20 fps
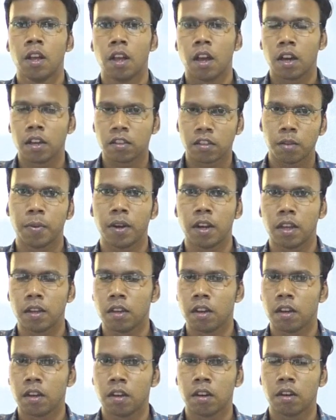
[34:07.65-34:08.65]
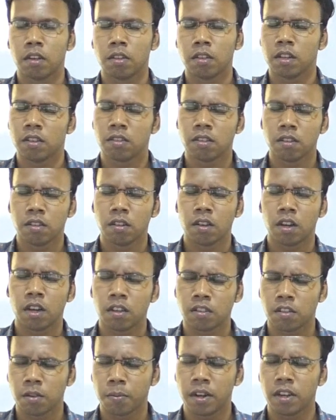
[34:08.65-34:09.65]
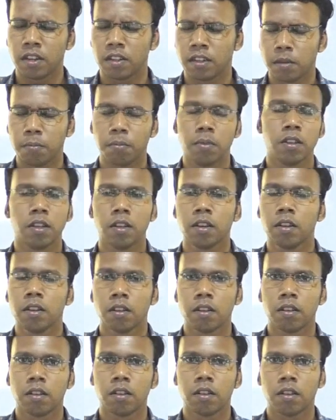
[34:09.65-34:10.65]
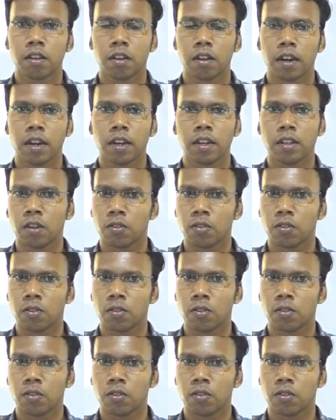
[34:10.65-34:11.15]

Agastya temple there, right?